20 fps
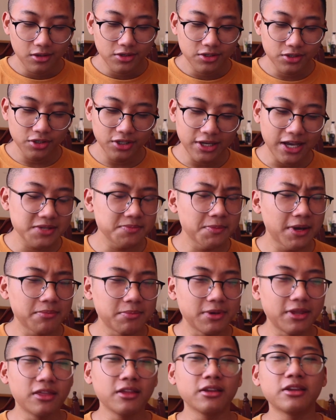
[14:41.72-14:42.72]
So you guys
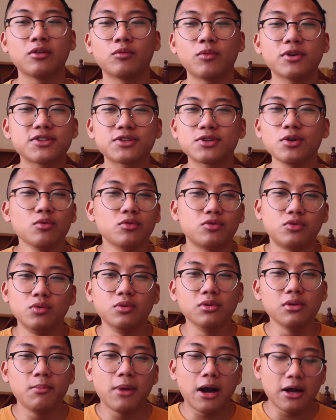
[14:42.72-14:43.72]
might be thinking, what's so
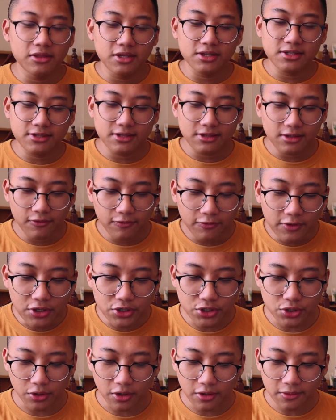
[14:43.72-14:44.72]
cool about this
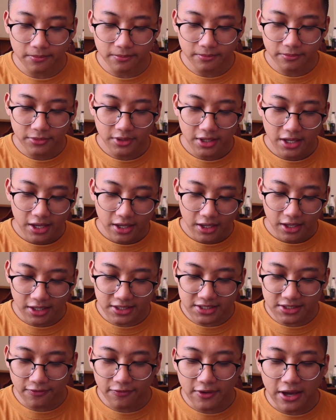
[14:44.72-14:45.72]
feature?
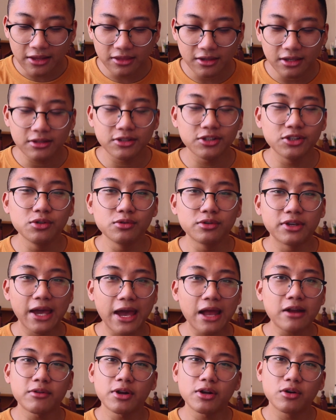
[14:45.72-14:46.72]
It's the fact that you
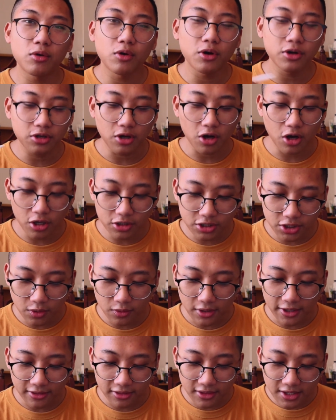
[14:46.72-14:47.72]
can record
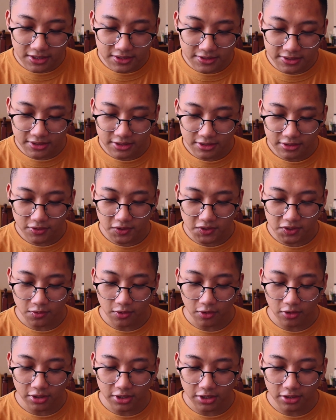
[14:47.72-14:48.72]
audio like this. So it's
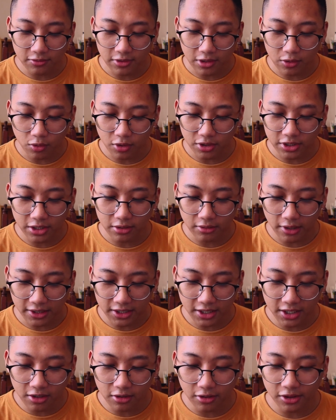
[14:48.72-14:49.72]
already recording
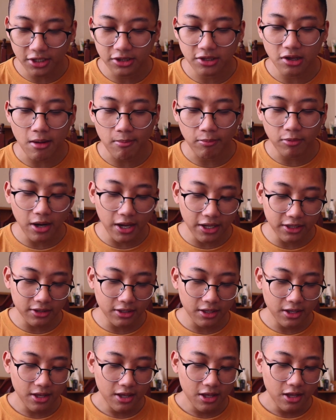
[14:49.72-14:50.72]
right here on the top right.
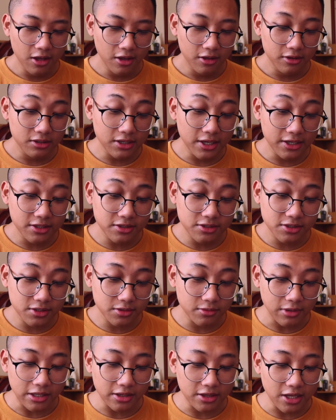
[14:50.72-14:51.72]
And I can
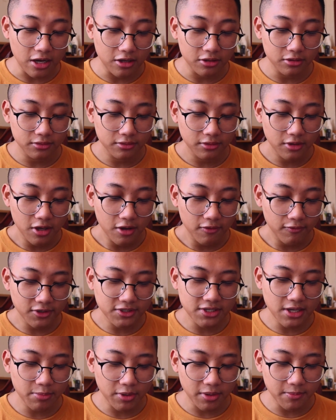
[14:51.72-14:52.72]
just write down, for
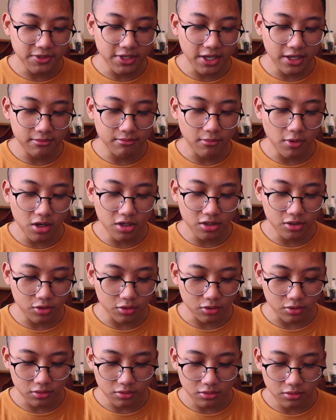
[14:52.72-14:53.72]
example, I'm saying
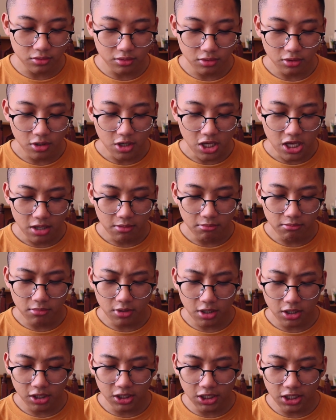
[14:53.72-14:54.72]
Marco
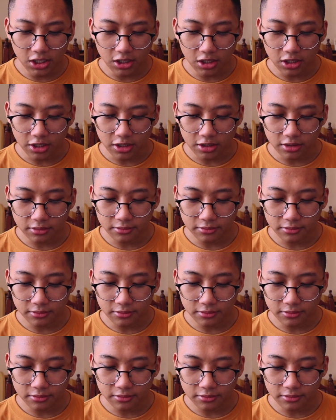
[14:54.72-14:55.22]
Mallillin.